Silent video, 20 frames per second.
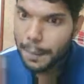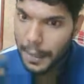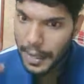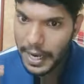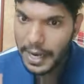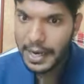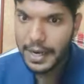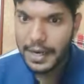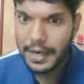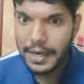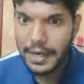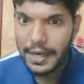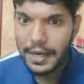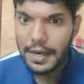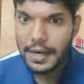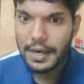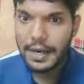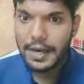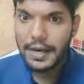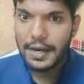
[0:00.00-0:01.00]
builder.
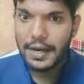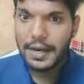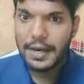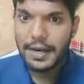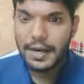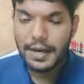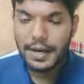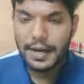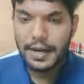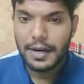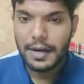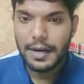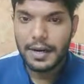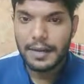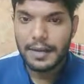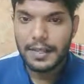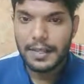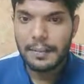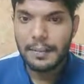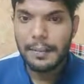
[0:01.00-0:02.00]

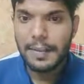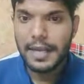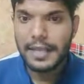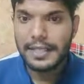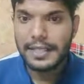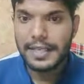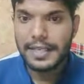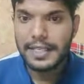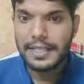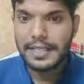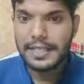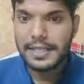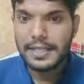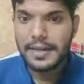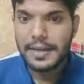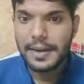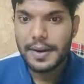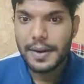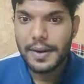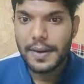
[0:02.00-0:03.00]
The method is
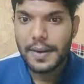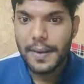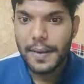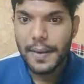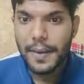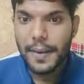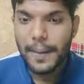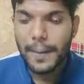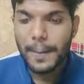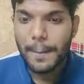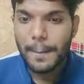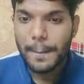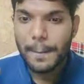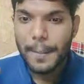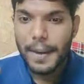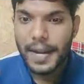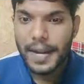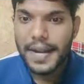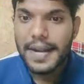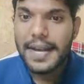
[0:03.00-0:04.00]

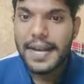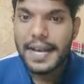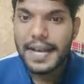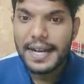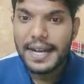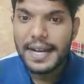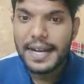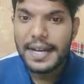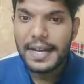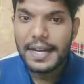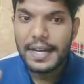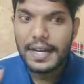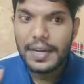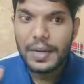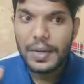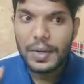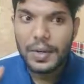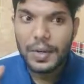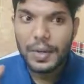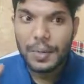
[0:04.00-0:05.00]
builder
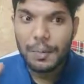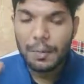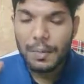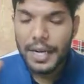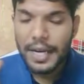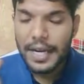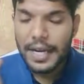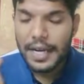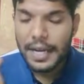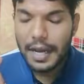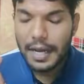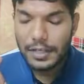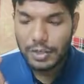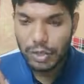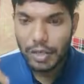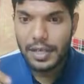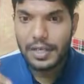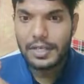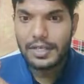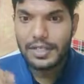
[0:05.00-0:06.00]
build
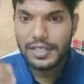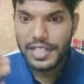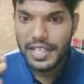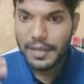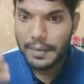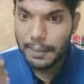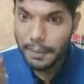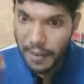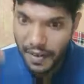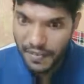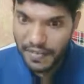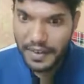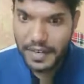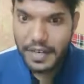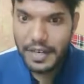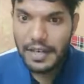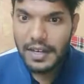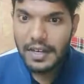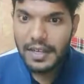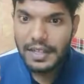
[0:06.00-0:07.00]
sorry string
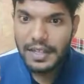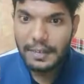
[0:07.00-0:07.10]
buffer.